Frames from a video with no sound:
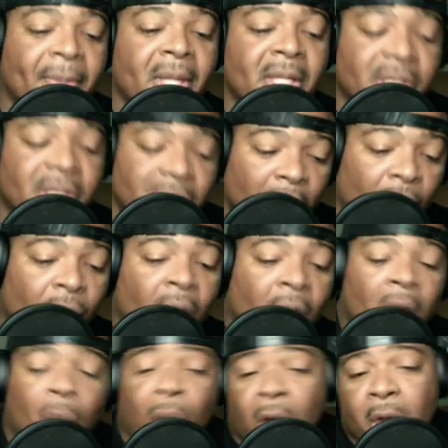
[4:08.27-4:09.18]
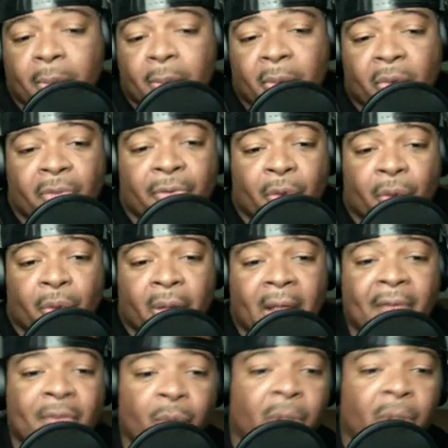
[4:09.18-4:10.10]
So we're going to be reviewing it
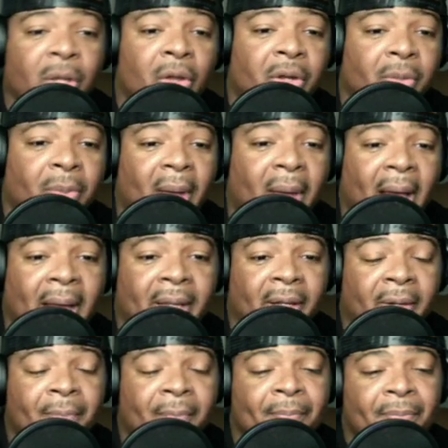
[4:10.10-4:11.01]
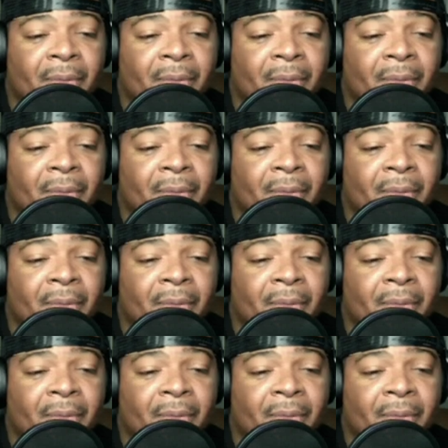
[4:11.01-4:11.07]
every week on the pod here.